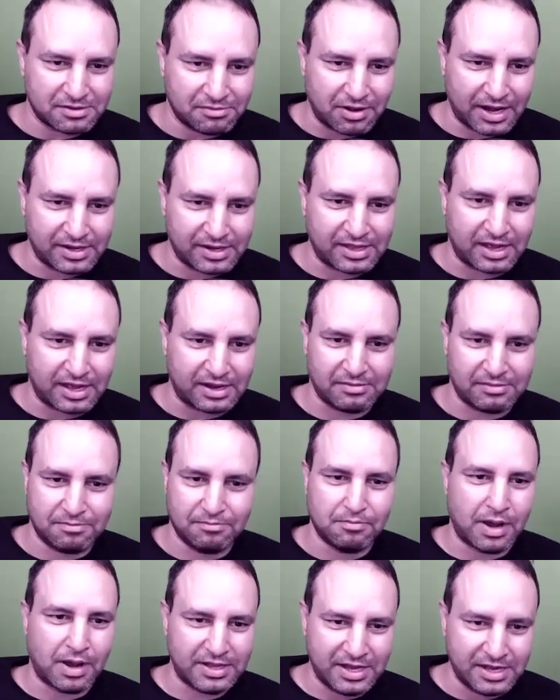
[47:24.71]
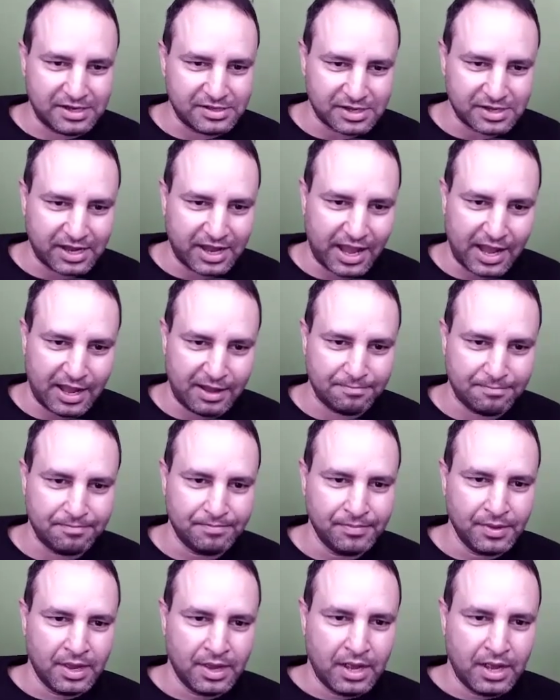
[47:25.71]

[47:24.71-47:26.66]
right? That money is a game.